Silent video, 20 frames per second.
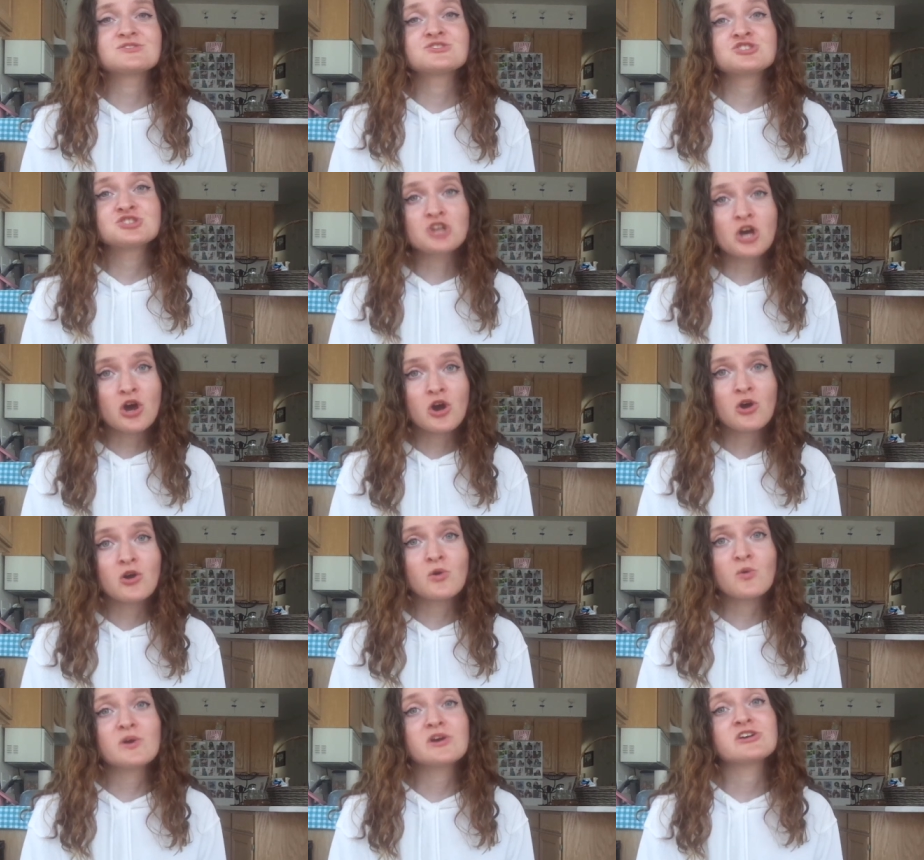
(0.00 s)

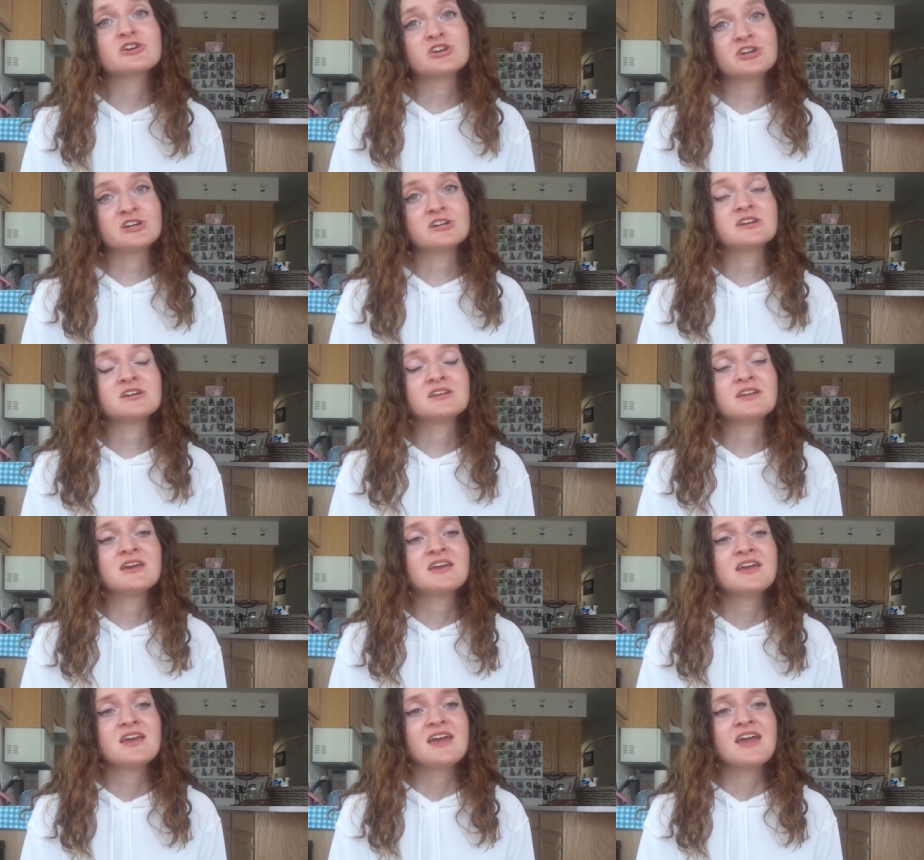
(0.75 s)
so good
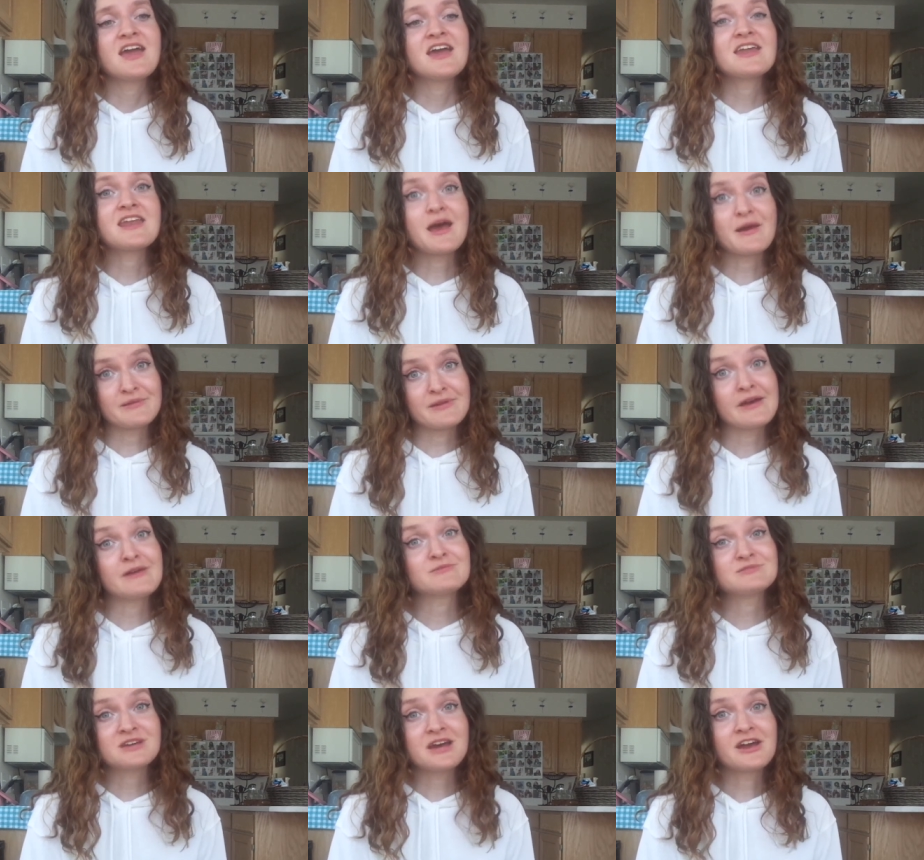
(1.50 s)
and
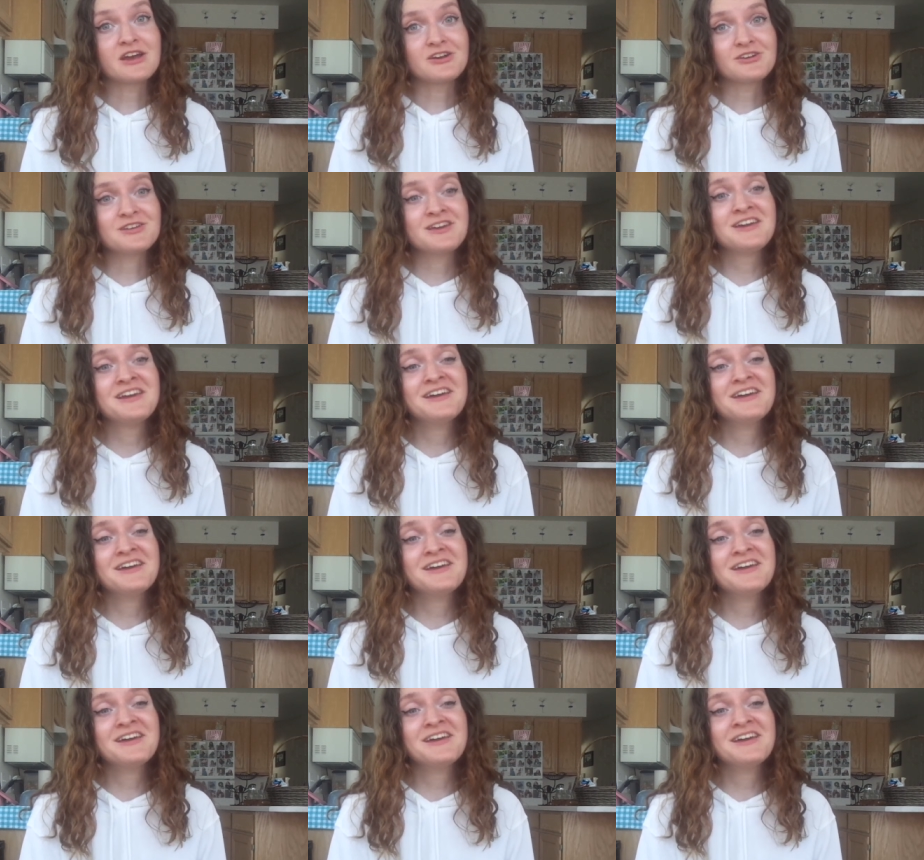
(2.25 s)
I'm, I'm tired.